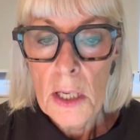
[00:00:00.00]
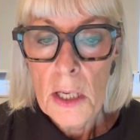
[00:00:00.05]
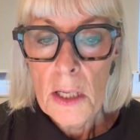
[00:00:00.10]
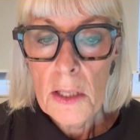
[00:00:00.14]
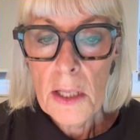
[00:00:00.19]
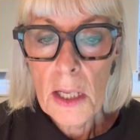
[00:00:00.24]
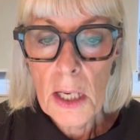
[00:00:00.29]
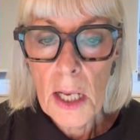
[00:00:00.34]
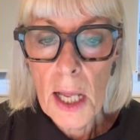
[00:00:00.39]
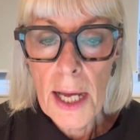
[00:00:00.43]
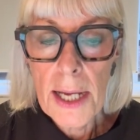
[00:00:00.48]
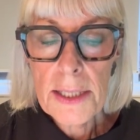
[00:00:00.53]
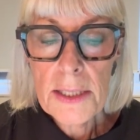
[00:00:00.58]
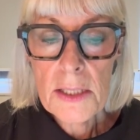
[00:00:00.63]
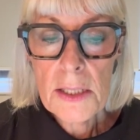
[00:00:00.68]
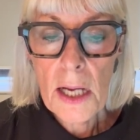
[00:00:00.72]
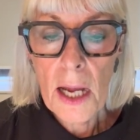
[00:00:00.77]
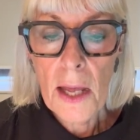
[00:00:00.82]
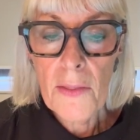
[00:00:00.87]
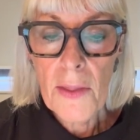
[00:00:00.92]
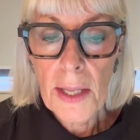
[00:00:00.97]
The last
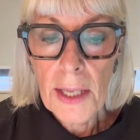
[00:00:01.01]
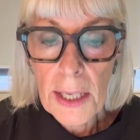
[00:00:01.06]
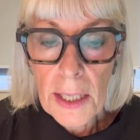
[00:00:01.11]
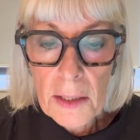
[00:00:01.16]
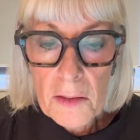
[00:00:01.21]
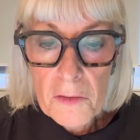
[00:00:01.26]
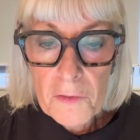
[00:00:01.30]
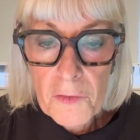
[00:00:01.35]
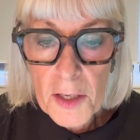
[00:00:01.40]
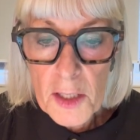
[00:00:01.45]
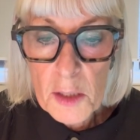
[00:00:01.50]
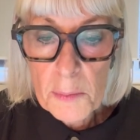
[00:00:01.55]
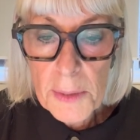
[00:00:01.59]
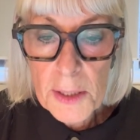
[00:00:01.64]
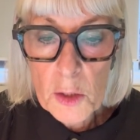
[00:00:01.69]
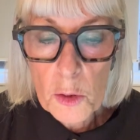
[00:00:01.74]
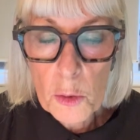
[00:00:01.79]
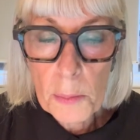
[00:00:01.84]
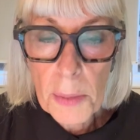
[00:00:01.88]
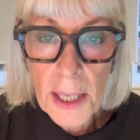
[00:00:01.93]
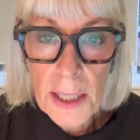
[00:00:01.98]
are the head
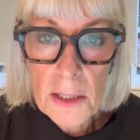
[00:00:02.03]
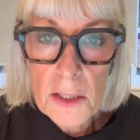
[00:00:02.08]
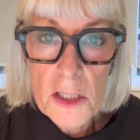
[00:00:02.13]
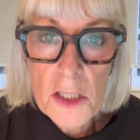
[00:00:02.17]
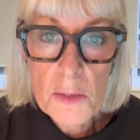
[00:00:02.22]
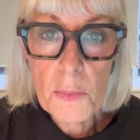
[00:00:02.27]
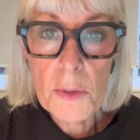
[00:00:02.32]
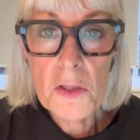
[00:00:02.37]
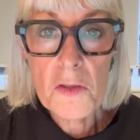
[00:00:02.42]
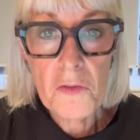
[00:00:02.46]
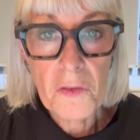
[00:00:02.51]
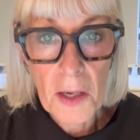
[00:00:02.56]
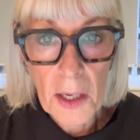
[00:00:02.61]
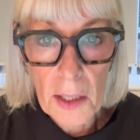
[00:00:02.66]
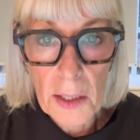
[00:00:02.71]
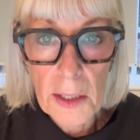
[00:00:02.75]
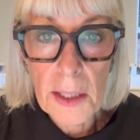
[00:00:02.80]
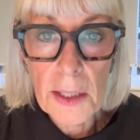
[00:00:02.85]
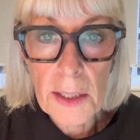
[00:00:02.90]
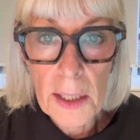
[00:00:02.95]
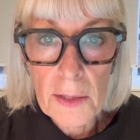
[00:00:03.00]
fundamental patterns, which
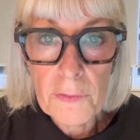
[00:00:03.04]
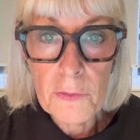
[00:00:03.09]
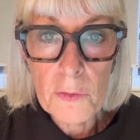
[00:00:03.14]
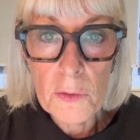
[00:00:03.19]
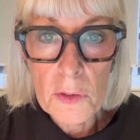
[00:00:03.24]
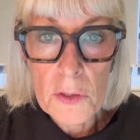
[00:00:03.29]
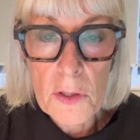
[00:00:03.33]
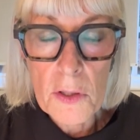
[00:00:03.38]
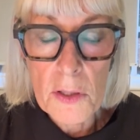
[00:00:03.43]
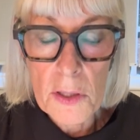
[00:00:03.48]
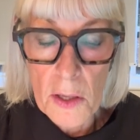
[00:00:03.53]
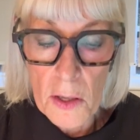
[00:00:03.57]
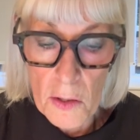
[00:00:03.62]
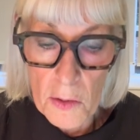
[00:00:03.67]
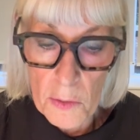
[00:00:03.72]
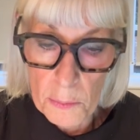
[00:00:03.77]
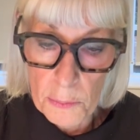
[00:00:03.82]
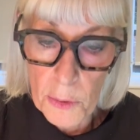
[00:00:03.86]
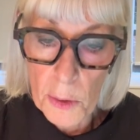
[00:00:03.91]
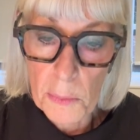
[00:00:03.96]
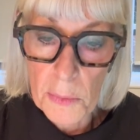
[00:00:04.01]
funnily enough are
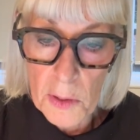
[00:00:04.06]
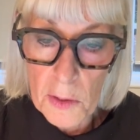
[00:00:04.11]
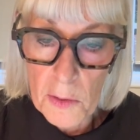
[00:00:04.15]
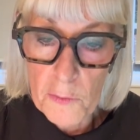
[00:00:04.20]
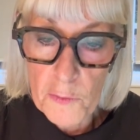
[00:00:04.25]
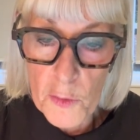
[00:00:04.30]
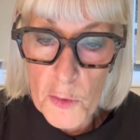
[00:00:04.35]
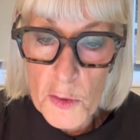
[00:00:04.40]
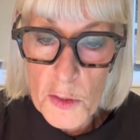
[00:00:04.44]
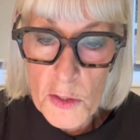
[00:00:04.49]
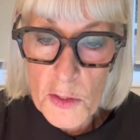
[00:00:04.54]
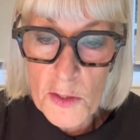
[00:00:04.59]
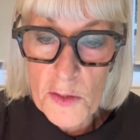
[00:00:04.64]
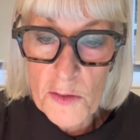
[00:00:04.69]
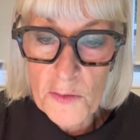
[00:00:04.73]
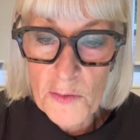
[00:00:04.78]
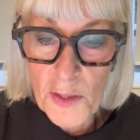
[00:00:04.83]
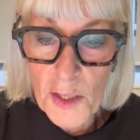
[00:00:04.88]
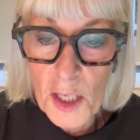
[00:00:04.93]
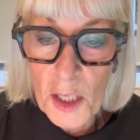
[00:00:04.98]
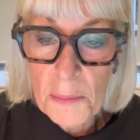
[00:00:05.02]
probably the first to
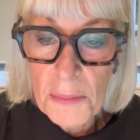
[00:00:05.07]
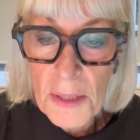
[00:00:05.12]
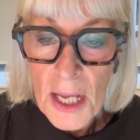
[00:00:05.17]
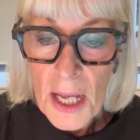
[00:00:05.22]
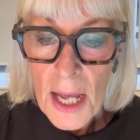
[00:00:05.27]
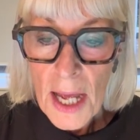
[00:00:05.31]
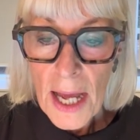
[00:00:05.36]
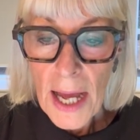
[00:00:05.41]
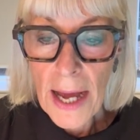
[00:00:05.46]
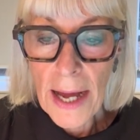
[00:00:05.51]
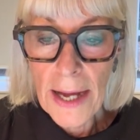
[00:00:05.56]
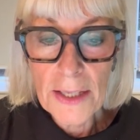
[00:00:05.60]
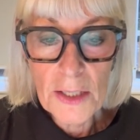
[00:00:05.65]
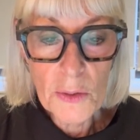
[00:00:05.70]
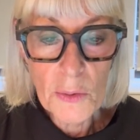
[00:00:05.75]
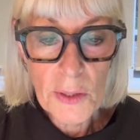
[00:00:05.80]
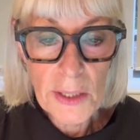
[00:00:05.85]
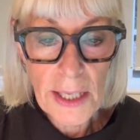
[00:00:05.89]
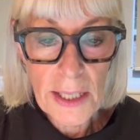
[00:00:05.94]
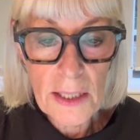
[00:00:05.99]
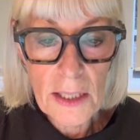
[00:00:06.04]
develop, how your
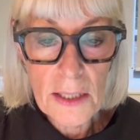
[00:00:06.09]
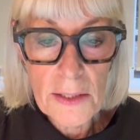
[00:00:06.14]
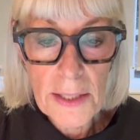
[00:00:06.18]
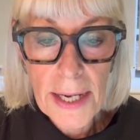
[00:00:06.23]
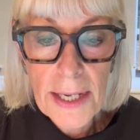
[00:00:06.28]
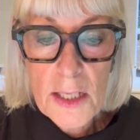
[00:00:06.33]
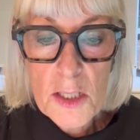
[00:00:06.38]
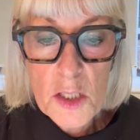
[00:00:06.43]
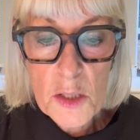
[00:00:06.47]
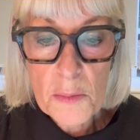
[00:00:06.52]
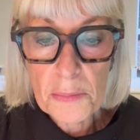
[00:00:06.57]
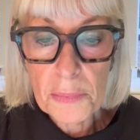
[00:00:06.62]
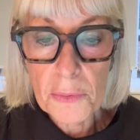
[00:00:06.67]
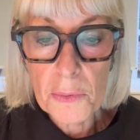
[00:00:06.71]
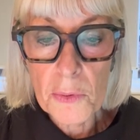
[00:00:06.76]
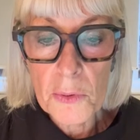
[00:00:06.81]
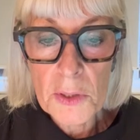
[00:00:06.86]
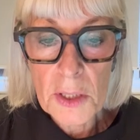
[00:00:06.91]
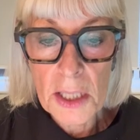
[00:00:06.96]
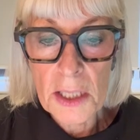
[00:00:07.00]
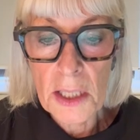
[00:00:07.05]
head and neck
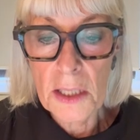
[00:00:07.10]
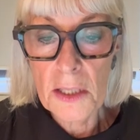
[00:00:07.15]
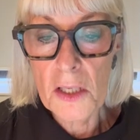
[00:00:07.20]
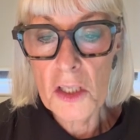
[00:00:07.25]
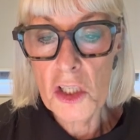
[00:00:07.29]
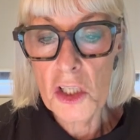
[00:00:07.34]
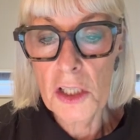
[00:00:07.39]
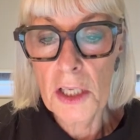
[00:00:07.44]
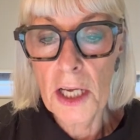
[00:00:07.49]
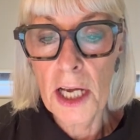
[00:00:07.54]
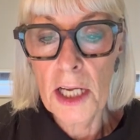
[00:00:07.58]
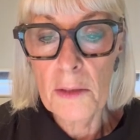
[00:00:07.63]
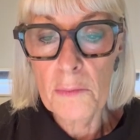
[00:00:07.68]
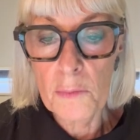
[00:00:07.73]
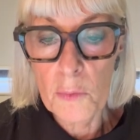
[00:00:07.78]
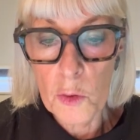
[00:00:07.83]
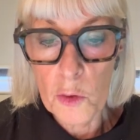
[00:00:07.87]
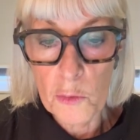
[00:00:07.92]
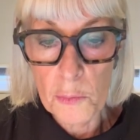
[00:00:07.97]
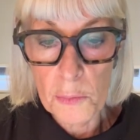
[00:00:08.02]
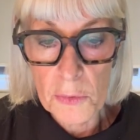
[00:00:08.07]
support and initiate
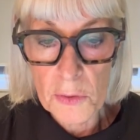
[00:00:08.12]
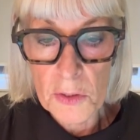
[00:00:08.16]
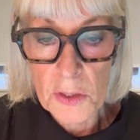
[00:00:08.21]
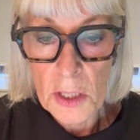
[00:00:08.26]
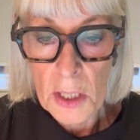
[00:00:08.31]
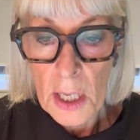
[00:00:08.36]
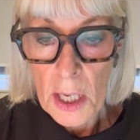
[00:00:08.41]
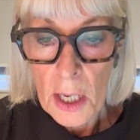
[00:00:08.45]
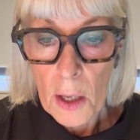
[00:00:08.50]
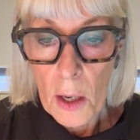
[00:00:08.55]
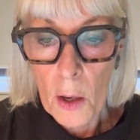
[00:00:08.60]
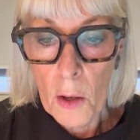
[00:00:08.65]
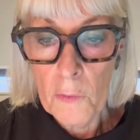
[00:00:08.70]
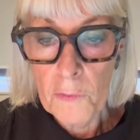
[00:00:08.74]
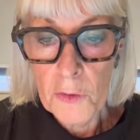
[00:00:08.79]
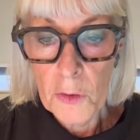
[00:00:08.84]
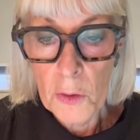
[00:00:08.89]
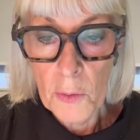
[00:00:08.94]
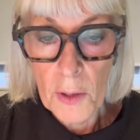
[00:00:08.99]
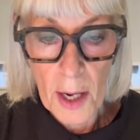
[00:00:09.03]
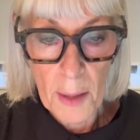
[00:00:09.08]
movement of
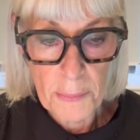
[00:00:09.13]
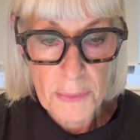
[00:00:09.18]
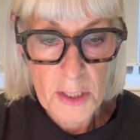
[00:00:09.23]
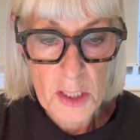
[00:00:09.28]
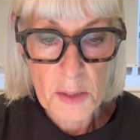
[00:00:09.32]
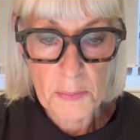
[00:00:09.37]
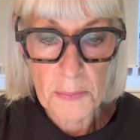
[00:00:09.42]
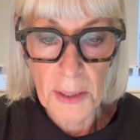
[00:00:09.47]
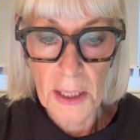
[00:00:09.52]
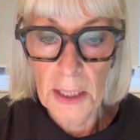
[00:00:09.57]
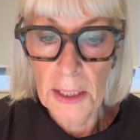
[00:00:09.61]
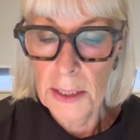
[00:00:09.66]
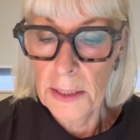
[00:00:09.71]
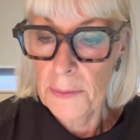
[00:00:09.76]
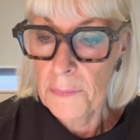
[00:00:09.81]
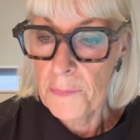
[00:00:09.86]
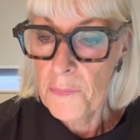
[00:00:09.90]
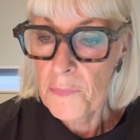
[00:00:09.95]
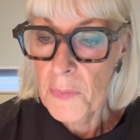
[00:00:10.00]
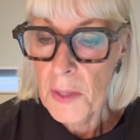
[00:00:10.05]
your upper spine.